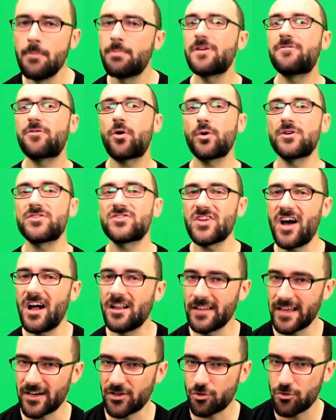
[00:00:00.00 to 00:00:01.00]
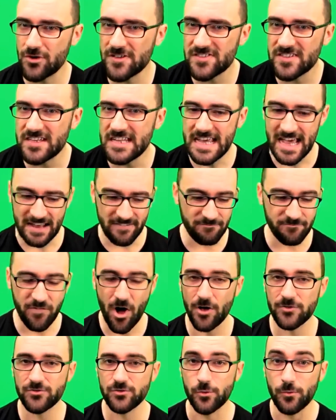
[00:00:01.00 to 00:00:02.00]
But of course, electricity and
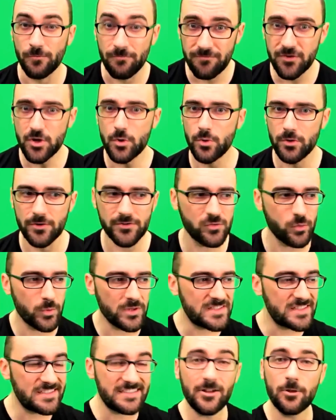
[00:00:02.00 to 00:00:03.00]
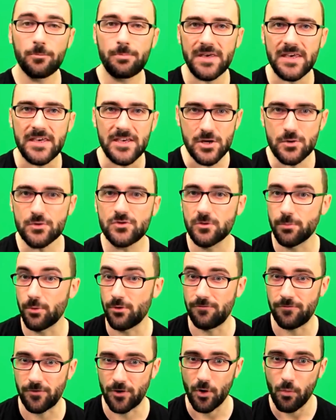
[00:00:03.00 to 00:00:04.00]
fossil fuels would still be
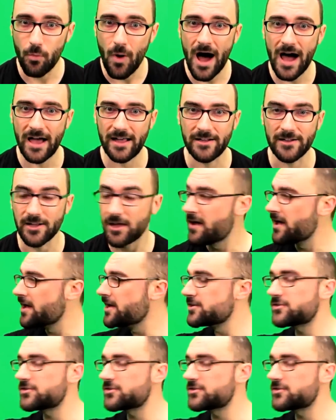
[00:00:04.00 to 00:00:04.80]
usable for a while,